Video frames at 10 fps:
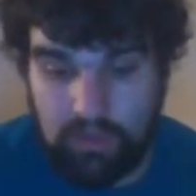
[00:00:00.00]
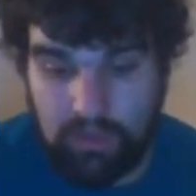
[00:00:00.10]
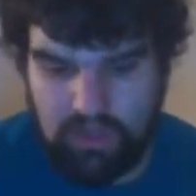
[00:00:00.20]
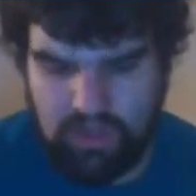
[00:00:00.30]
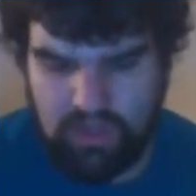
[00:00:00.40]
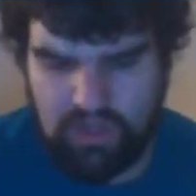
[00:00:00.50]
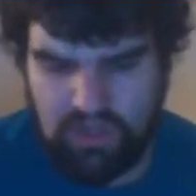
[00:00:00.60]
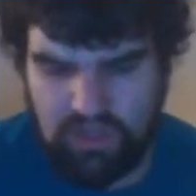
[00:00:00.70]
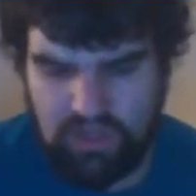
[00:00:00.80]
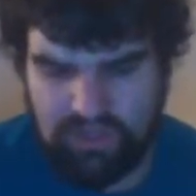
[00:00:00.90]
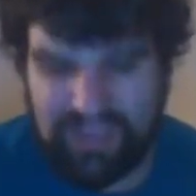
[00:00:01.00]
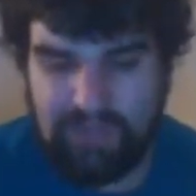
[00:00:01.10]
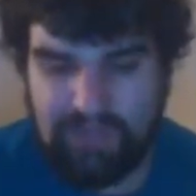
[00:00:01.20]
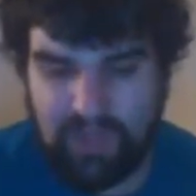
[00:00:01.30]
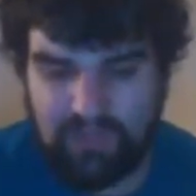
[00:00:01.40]

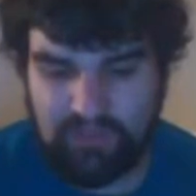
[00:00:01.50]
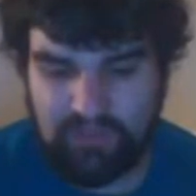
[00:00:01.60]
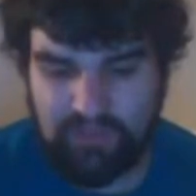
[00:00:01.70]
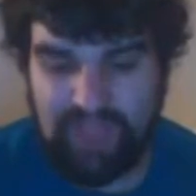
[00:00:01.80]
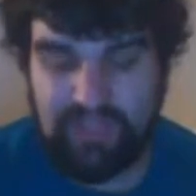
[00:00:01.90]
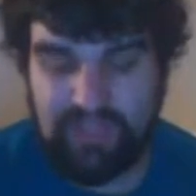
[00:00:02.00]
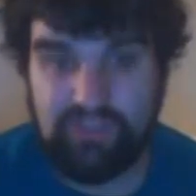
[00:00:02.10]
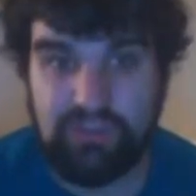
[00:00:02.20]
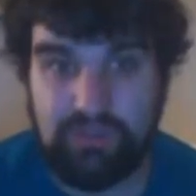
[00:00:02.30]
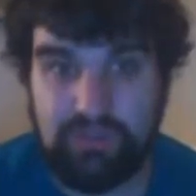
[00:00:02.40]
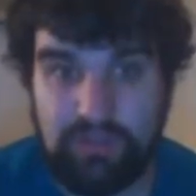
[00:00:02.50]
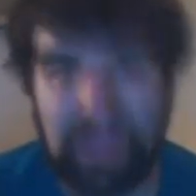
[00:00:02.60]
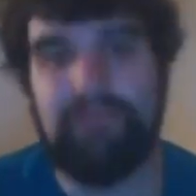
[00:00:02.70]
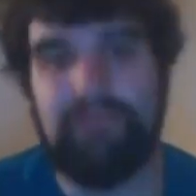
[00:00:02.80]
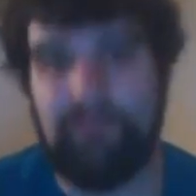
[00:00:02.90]
$10, 5 each.
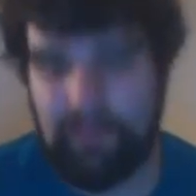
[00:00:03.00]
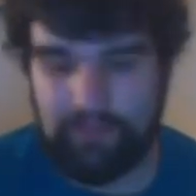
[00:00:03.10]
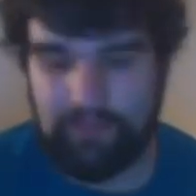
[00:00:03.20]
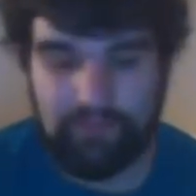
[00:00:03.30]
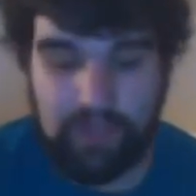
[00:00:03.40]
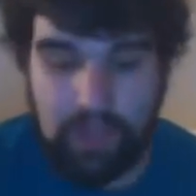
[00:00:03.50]
Had to be 5 each.